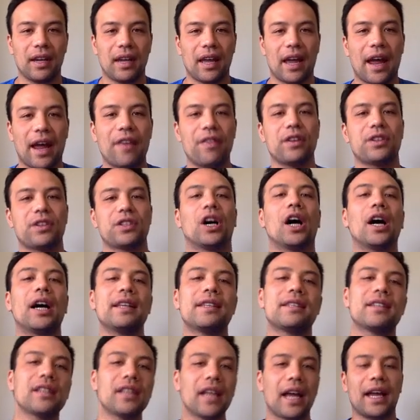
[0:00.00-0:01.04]
And the
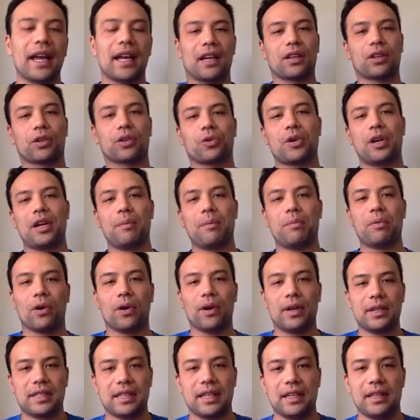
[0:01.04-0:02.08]
Titans are laying 3
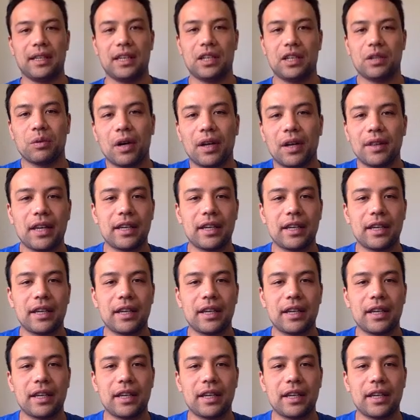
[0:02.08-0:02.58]
points in this one.